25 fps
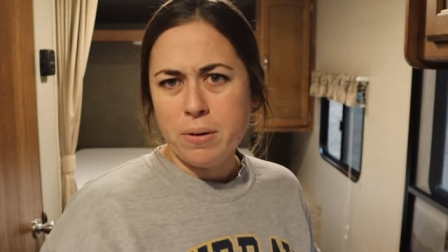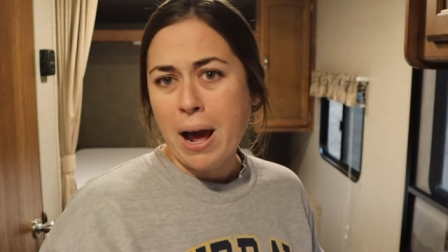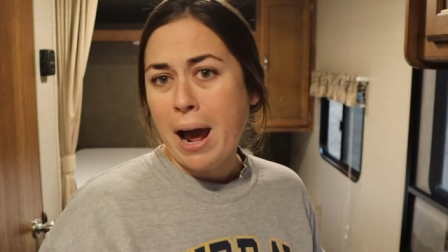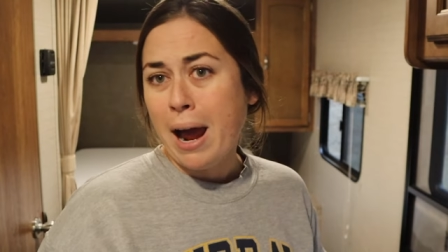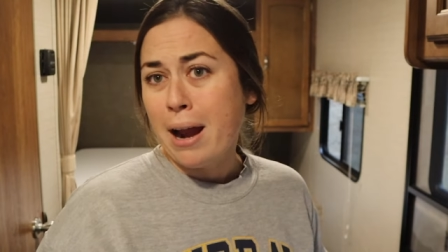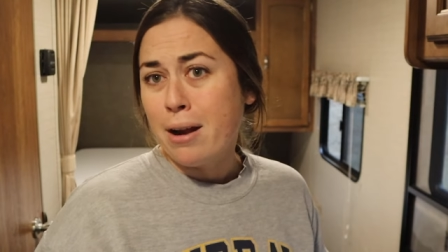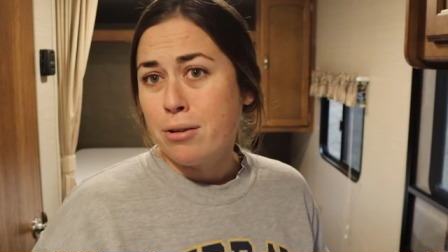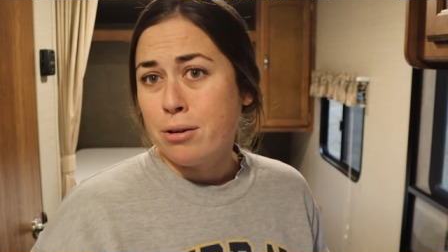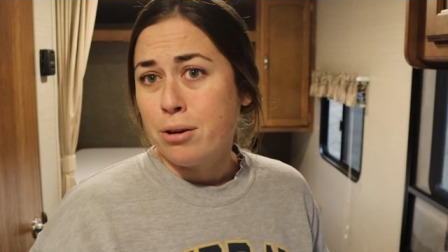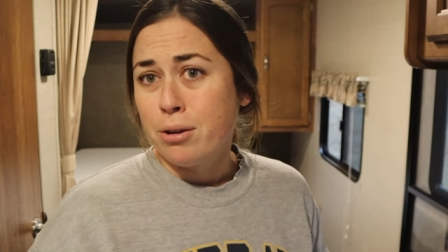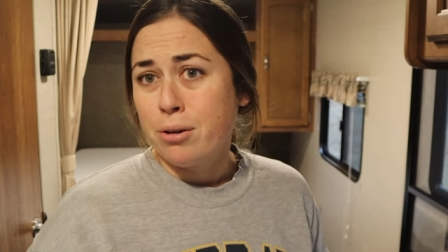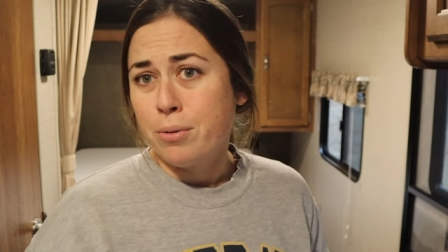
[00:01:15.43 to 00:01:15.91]
I
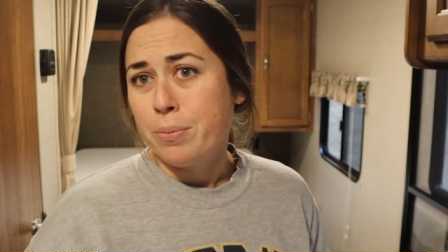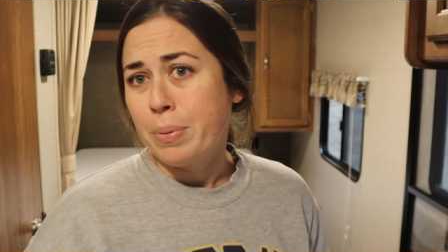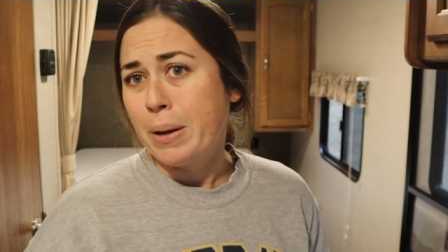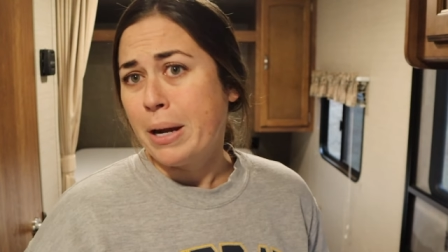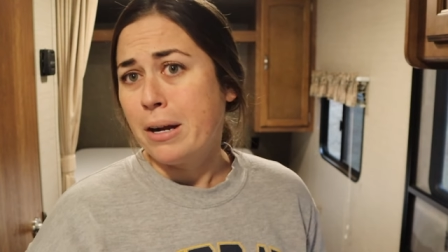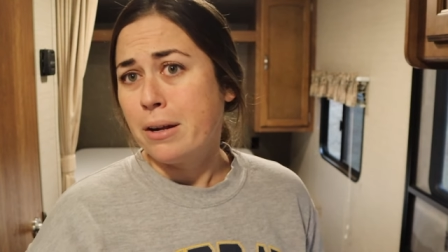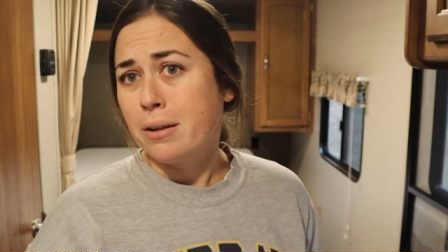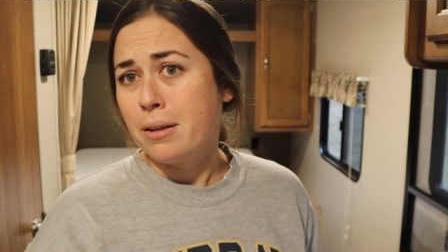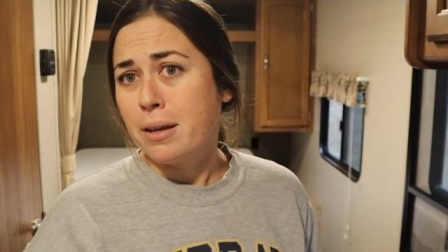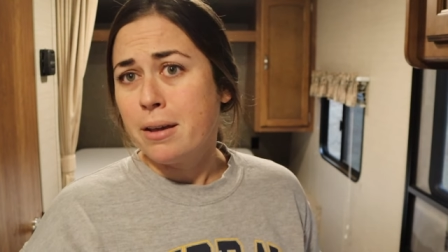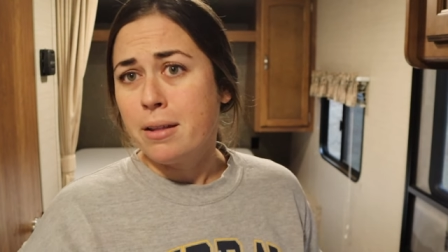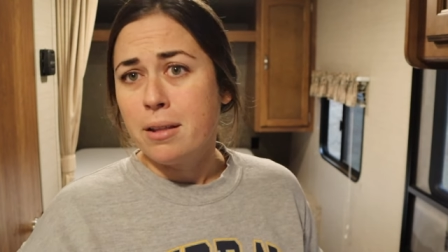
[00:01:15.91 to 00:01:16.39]
don't know,
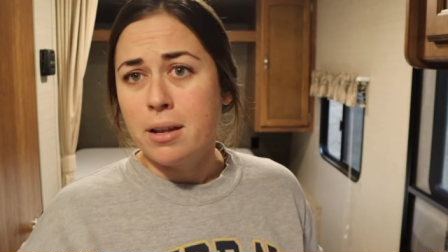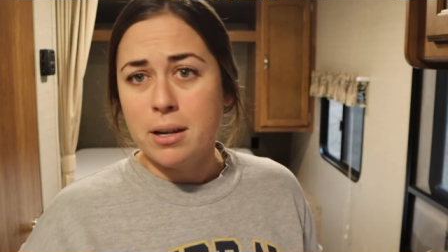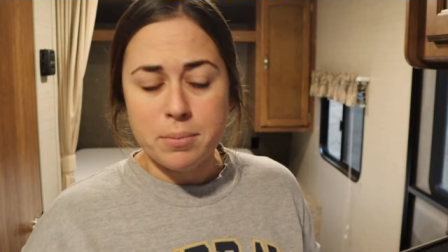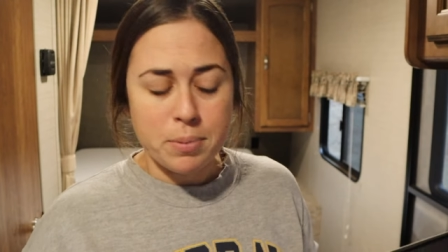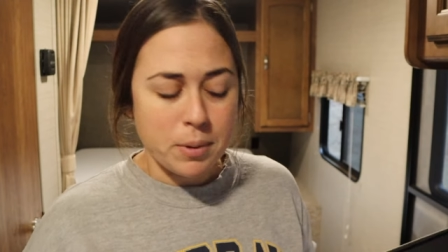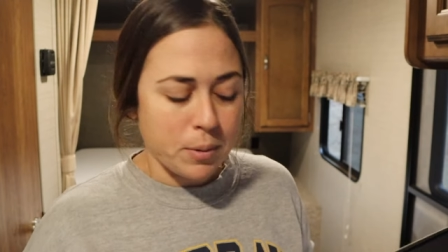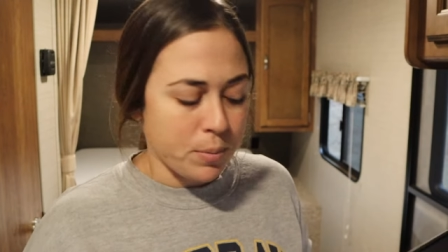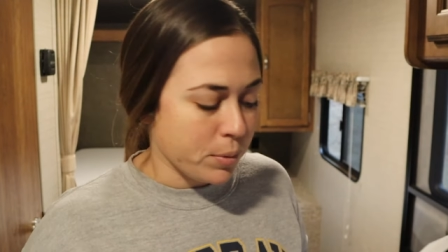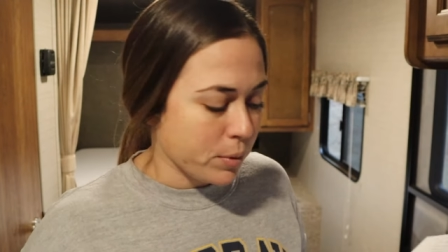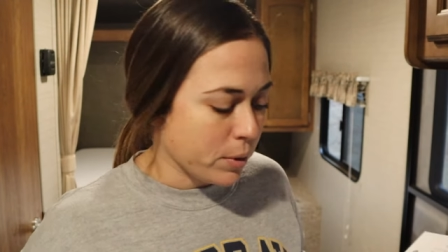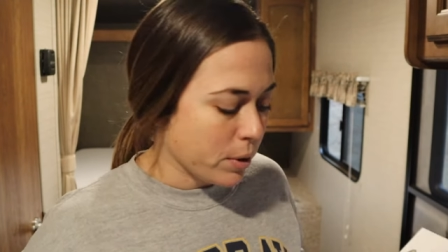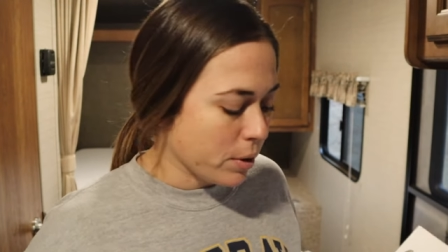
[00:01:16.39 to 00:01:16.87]
apparently a lot of
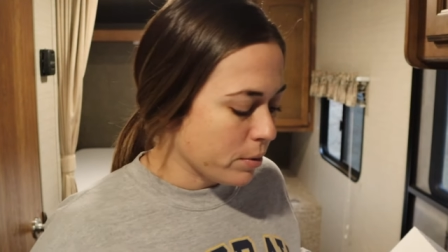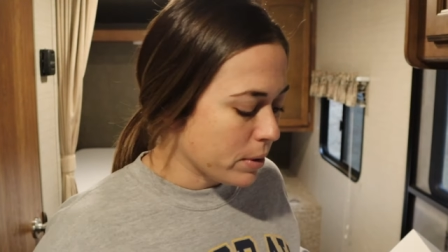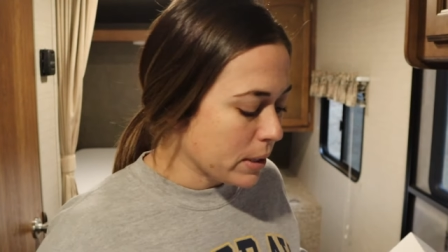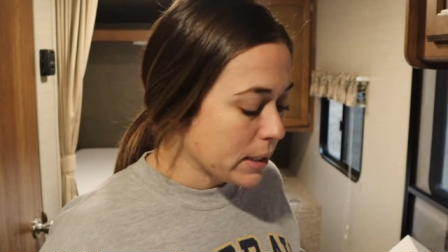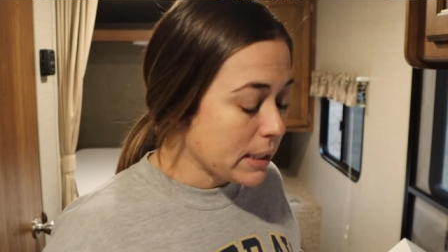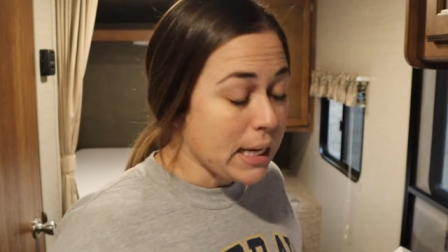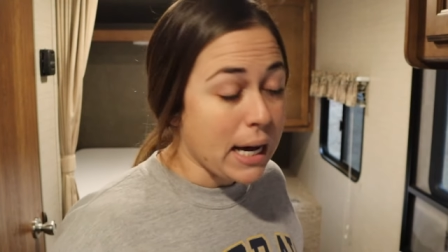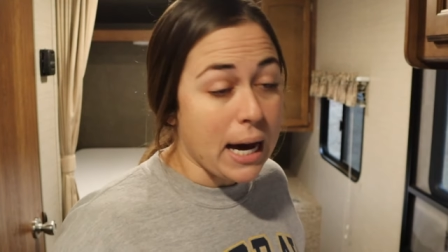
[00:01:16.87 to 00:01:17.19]
people know this.